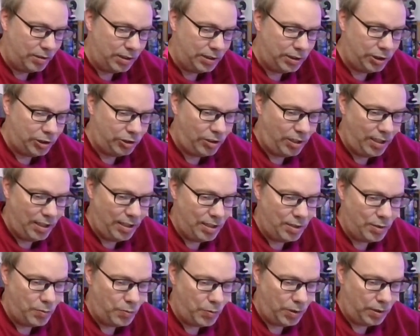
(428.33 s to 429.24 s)
Let's try
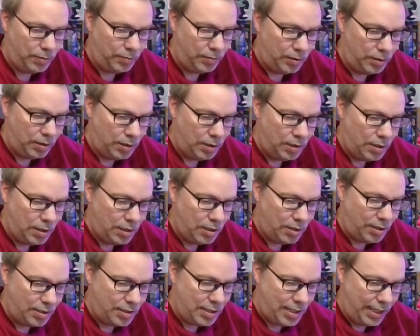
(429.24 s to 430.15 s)
this one.
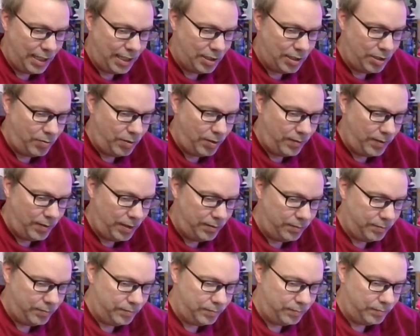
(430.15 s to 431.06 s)
Let's take a
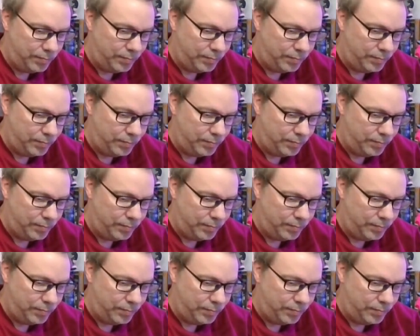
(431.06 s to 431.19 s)
derivative.